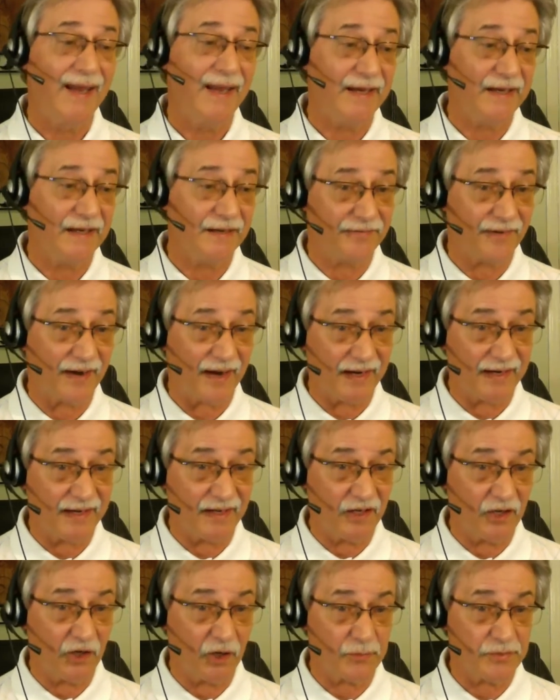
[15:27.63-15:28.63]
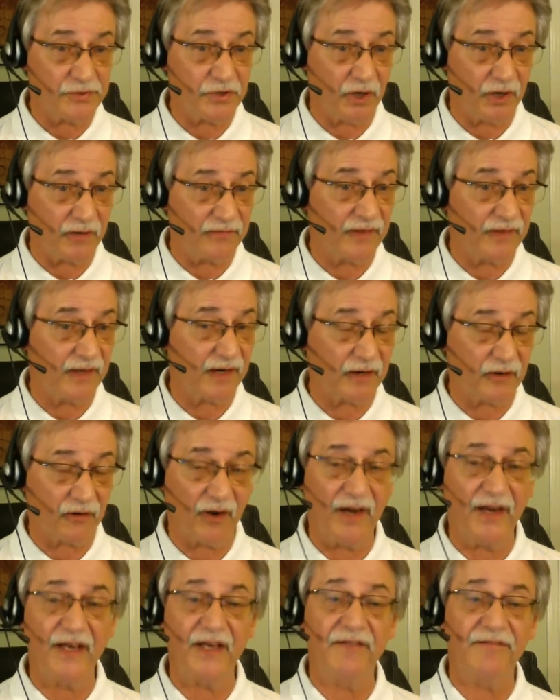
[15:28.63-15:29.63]
And if I can help solve that,
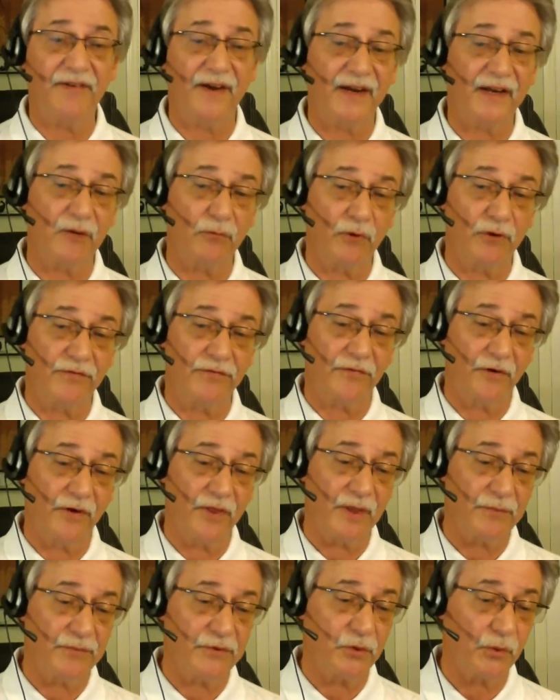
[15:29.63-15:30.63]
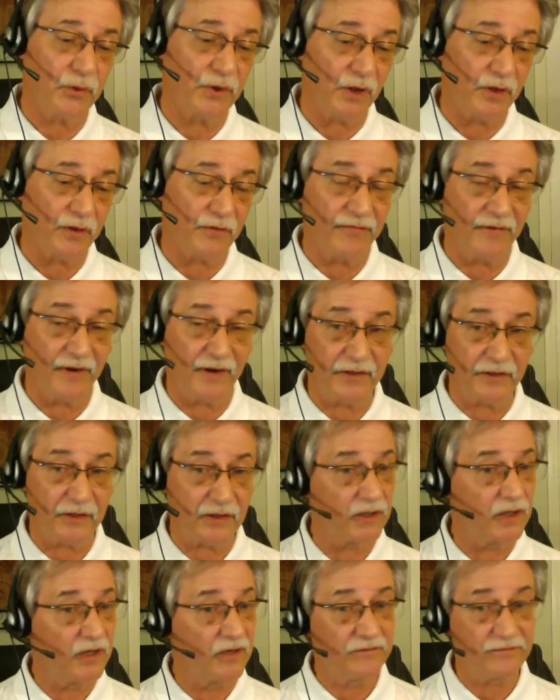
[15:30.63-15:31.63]
great. If I can refer them to another
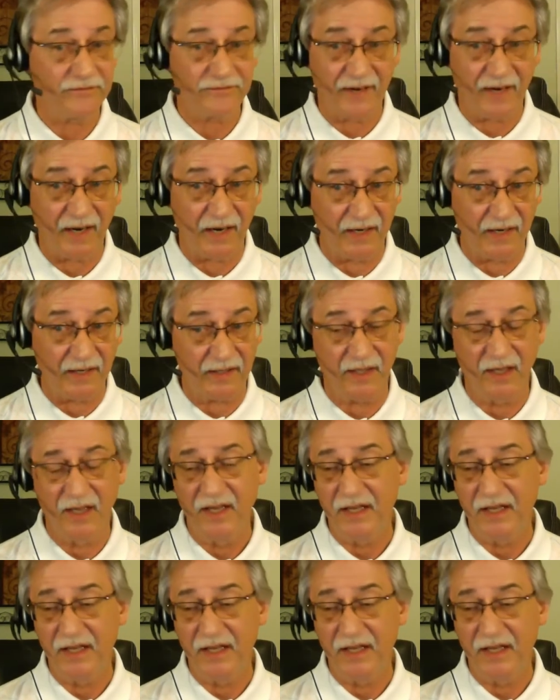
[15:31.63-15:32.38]
vendor, fine.